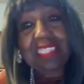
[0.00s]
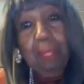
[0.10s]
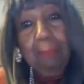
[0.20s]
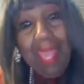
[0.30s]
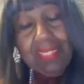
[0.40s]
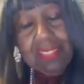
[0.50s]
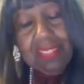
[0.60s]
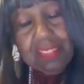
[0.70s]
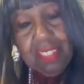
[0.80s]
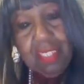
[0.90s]
in the back of
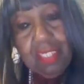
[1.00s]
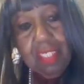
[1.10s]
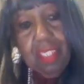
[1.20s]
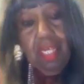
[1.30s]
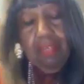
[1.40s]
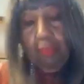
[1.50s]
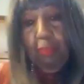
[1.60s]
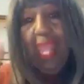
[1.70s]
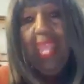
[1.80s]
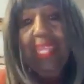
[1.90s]
the
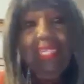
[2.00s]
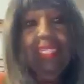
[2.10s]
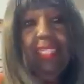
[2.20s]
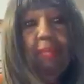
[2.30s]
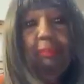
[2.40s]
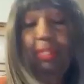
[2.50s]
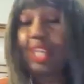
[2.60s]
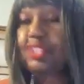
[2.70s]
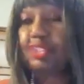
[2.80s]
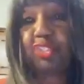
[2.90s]
wagon
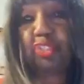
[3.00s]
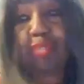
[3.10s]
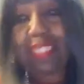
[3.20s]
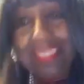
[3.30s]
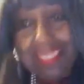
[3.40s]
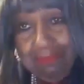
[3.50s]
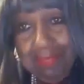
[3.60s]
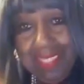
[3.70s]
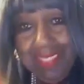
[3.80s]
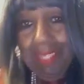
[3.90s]
because you trusted
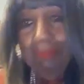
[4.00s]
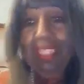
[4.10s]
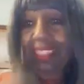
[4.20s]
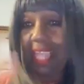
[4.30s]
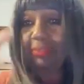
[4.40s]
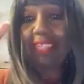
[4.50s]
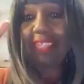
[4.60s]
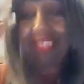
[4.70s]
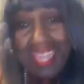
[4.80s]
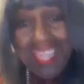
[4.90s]
me, because I would
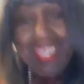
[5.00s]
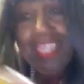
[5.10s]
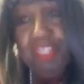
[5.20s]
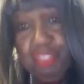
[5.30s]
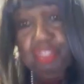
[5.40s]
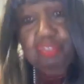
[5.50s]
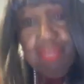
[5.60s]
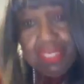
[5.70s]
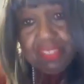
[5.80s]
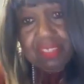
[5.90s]
have gained your
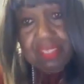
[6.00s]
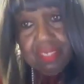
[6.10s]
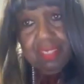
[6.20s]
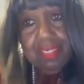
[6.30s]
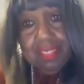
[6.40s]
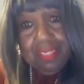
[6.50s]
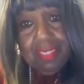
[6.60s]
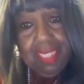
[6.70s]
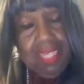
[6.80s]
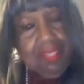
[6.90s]
trust.
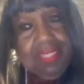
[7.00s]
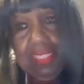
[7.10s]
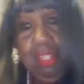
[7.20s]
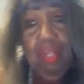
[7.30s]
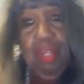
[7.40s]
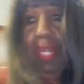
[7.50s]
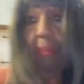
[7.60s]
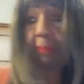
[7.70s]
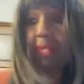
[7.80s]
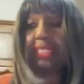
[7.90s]
And then, Lord have
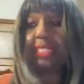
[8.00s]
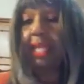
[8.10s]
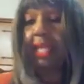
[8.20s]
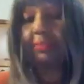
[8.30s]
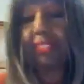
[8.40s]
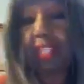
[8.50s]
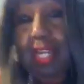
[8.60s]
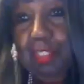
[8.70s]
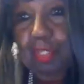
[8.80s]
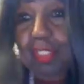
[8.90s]
mercy. I'm
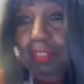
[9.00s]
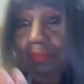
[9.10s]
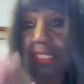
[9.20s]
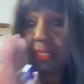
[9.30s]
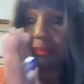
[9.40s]
sorry, Lord. Let me just.